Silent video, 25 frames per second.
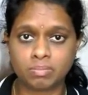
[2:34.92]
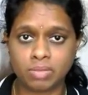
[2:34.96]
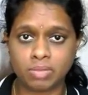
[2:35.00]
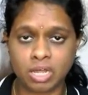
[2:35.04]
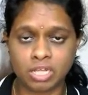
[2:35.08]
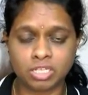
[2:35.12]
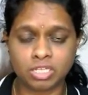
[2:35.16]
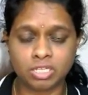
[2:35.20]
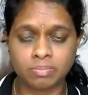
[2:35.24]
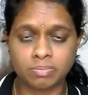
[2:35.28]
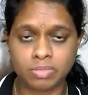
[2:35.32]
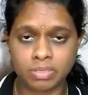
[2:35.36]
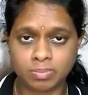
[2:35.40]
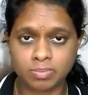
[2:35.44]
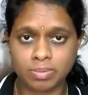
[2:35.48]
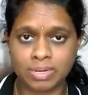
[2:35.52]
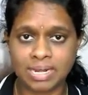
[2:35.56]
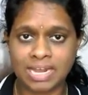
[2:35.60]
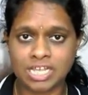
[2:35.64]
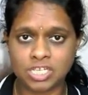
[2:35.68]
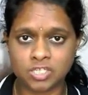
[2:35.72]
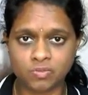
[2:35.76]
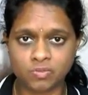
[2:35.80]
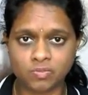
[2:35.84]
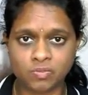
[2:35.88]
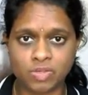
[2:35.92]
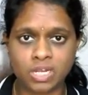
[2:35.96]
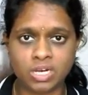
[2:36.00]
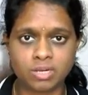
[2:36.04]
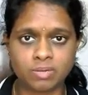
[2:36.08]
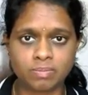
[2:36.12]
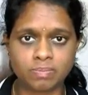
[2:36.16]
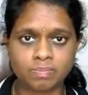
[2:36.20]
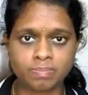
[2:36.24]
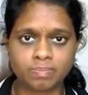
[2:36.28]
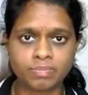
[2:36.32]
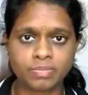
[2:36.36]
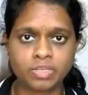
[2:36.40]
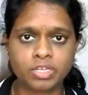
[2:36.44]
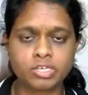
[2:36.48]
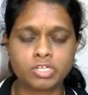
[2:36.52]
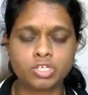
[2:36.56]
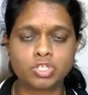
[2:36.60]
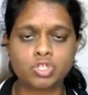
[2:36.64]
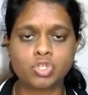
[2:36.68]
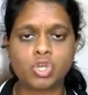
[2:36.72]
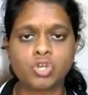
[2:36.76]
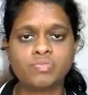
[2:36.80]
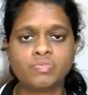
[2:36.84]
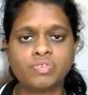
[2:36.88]
other people as well.
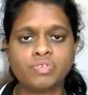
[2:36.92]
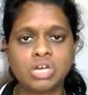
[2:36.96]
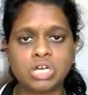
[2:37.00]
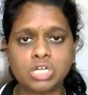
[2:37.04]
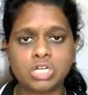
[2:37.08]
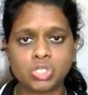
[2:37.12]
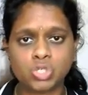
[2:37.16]
So if you're